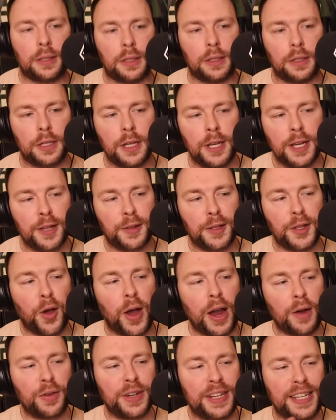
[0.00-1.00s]
And the
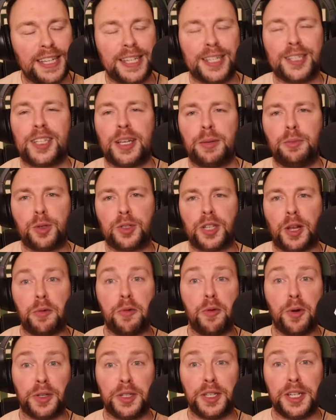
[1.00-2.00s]
irony is, some will say,
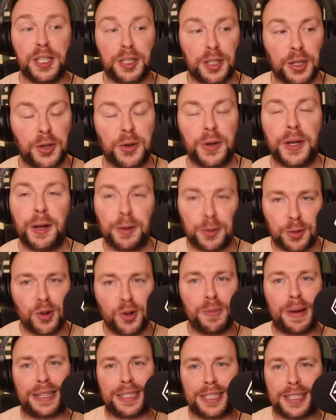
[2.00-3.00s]
well, what did he do? And they'll talk
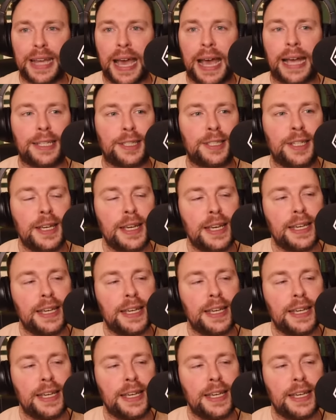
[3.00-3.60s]
about stats.